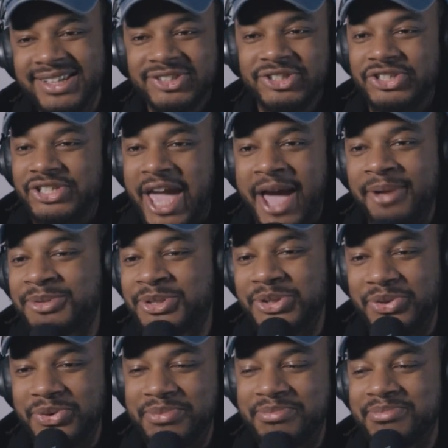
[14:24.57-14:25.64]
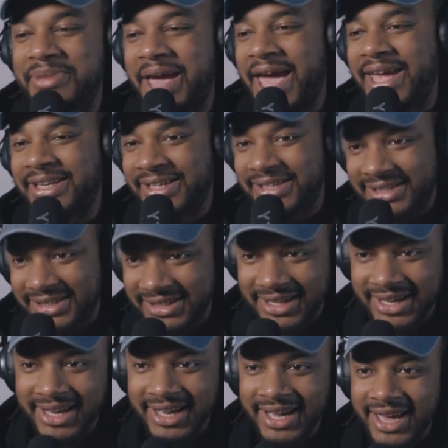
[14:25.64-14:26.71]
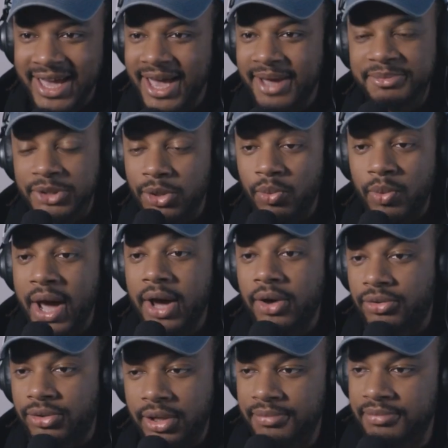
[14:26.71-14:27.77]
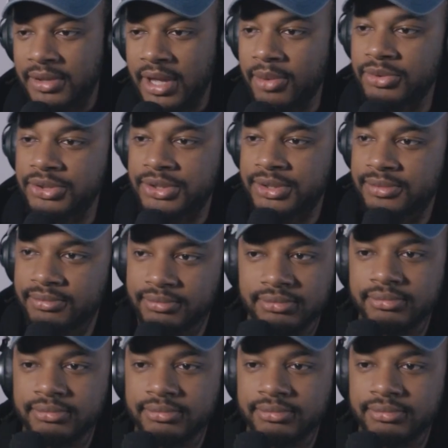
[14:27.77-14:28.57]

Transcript: Just absolute madness. Absolute wow, that that was